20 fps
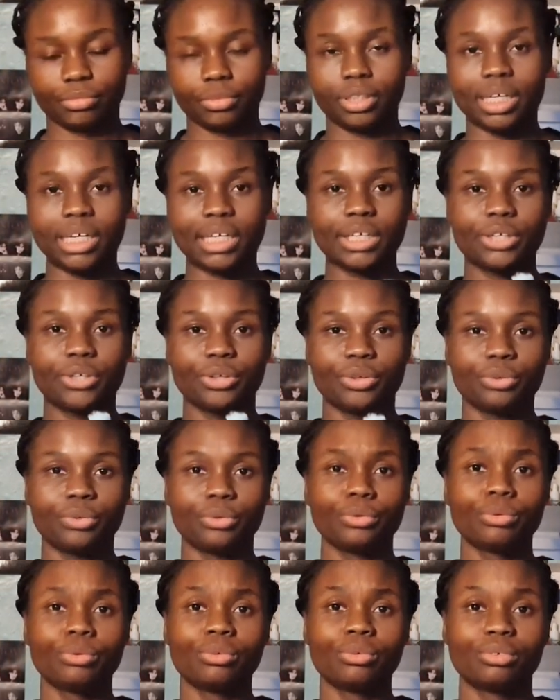thank
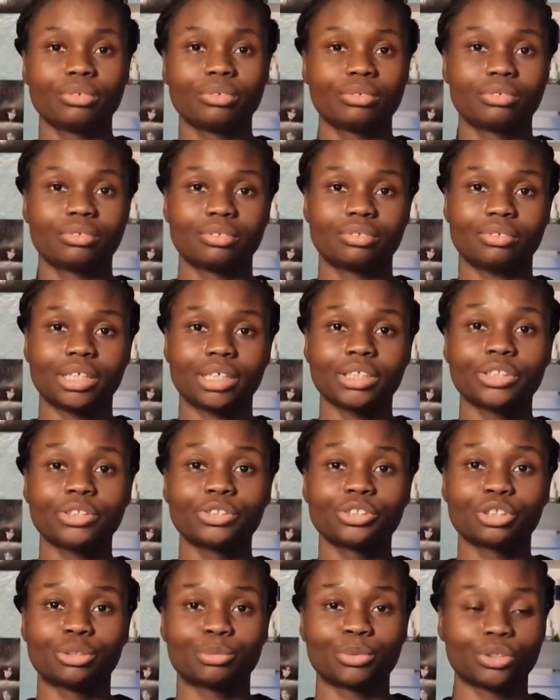you
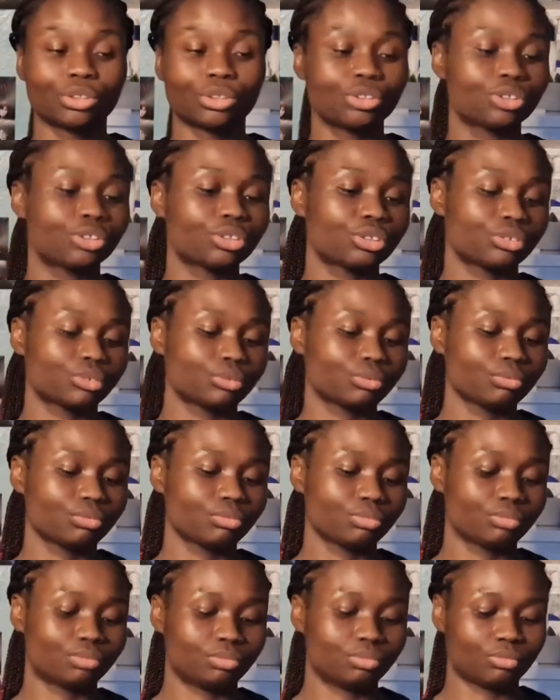so much
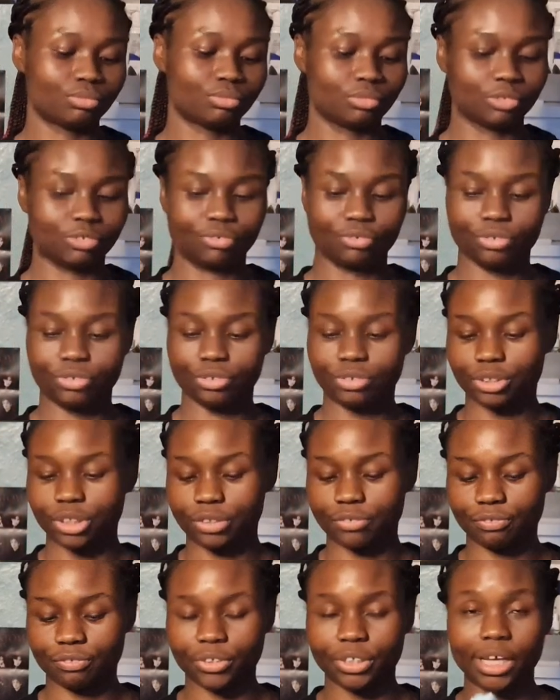
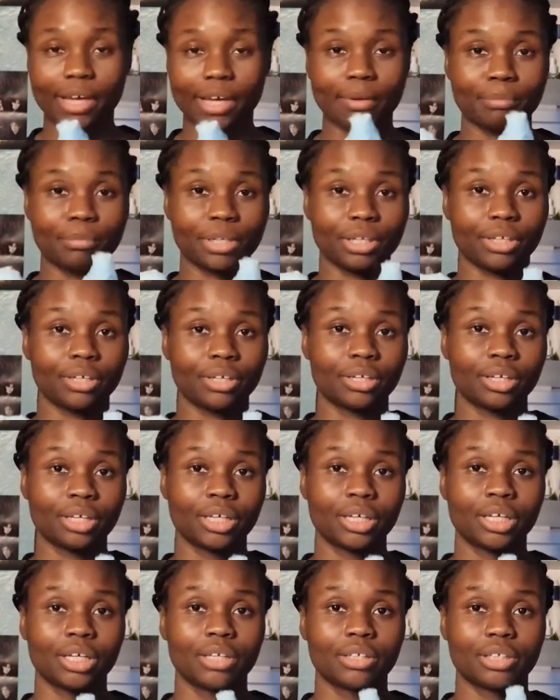for getting me
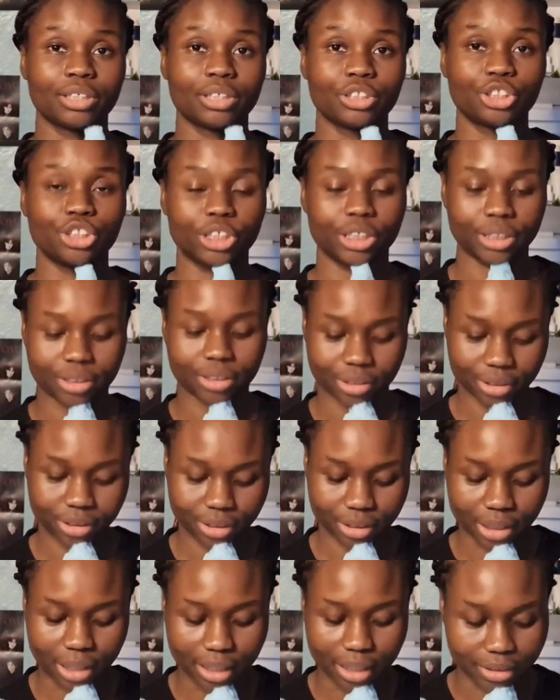this
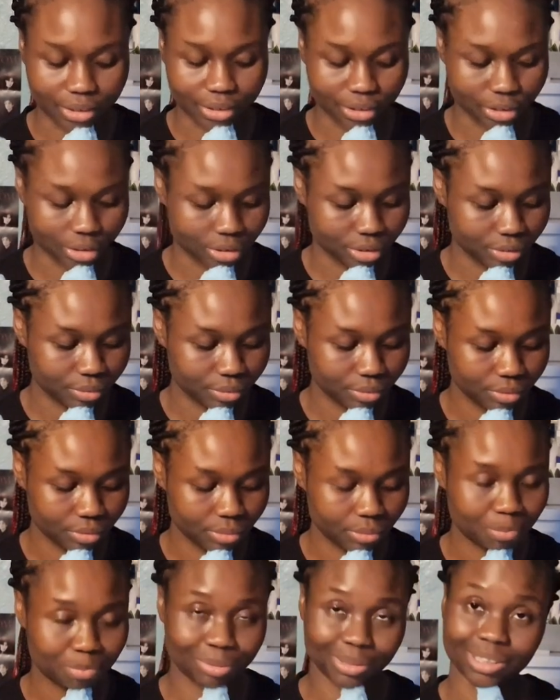Shinx and
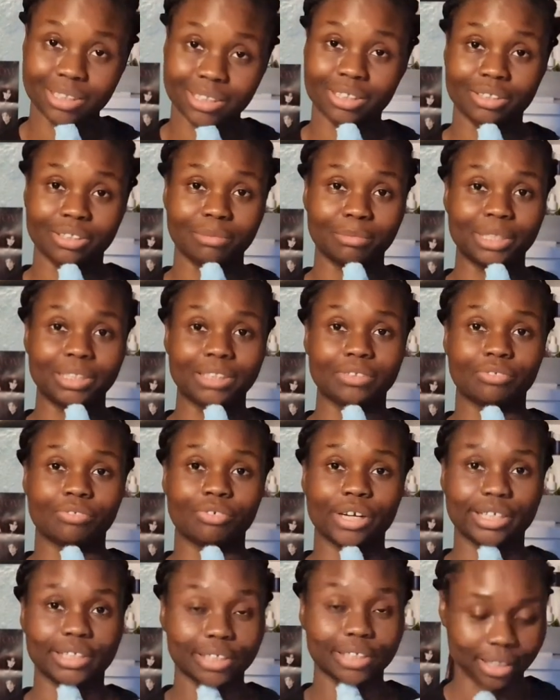being an amazing
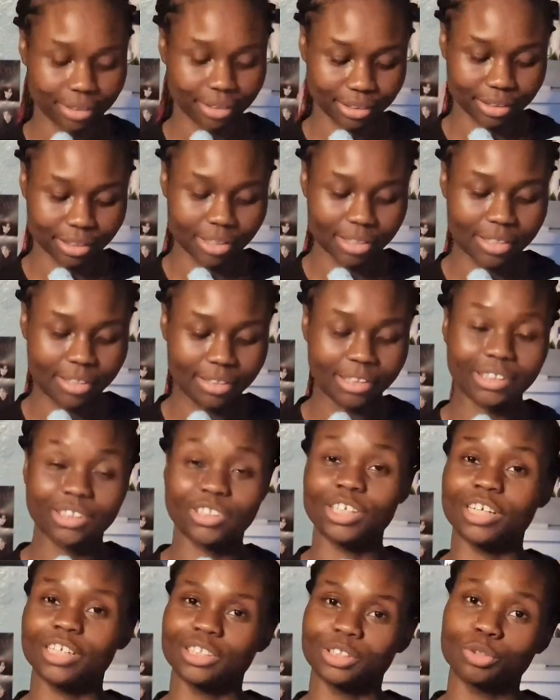friend. And this is
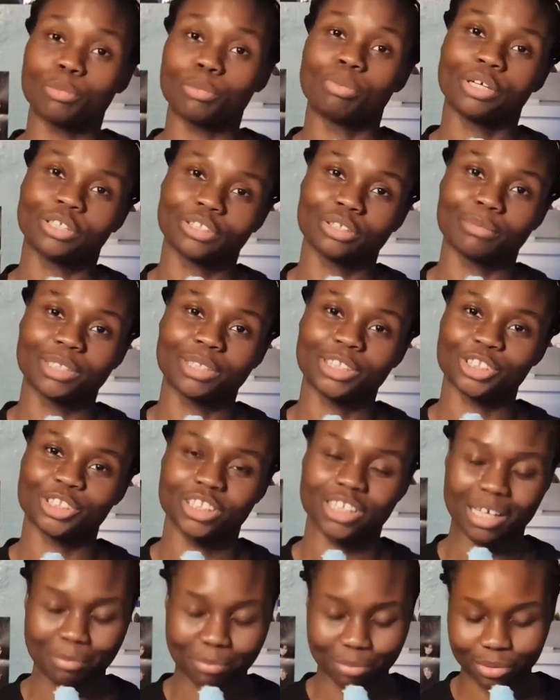turning into a personal message
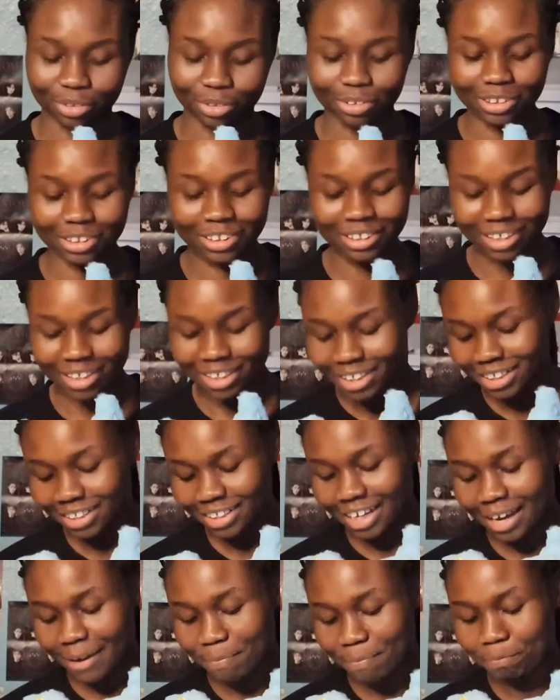to them, but
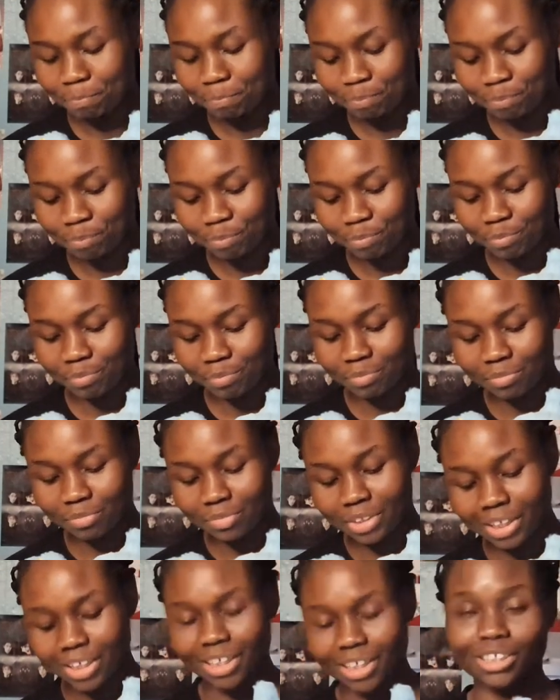yeah.
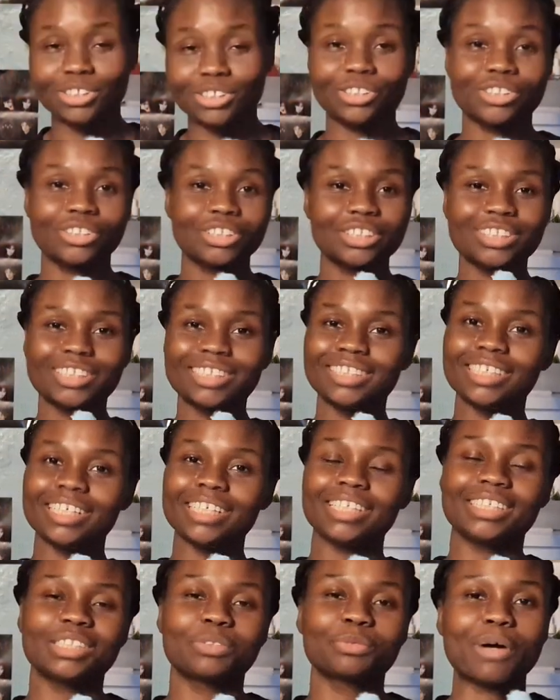So you see,
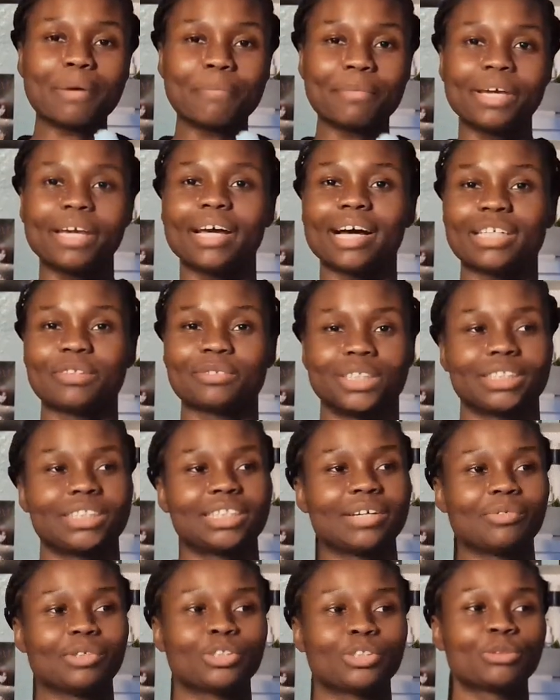this is what I mean, guys, when I
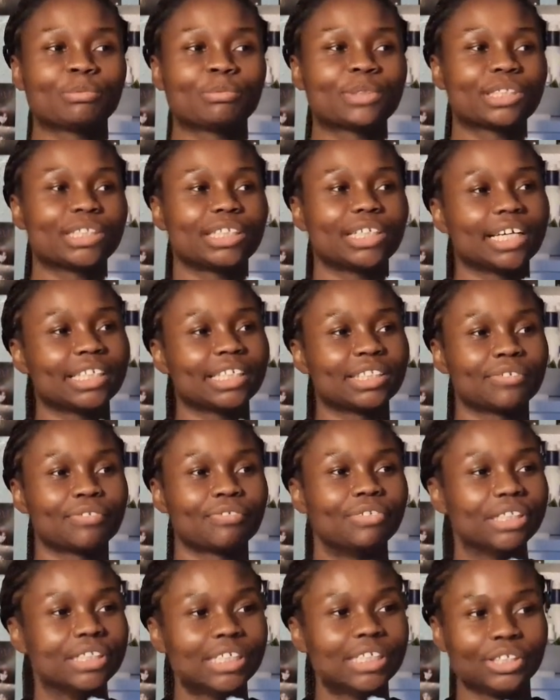say when somebody isn't
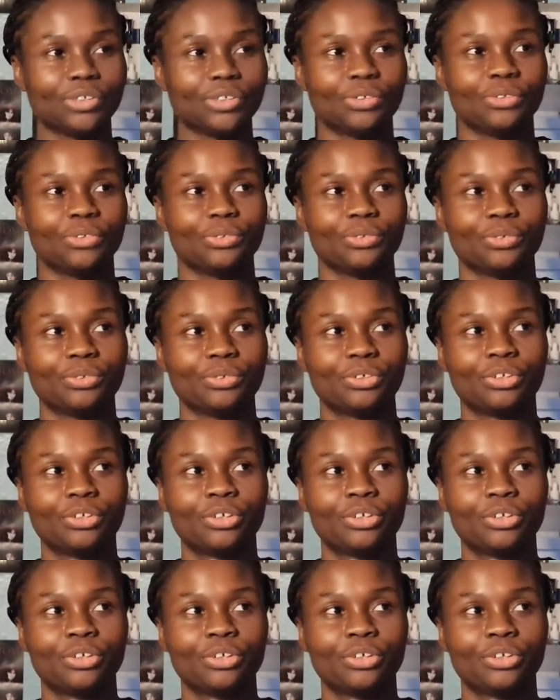feeding you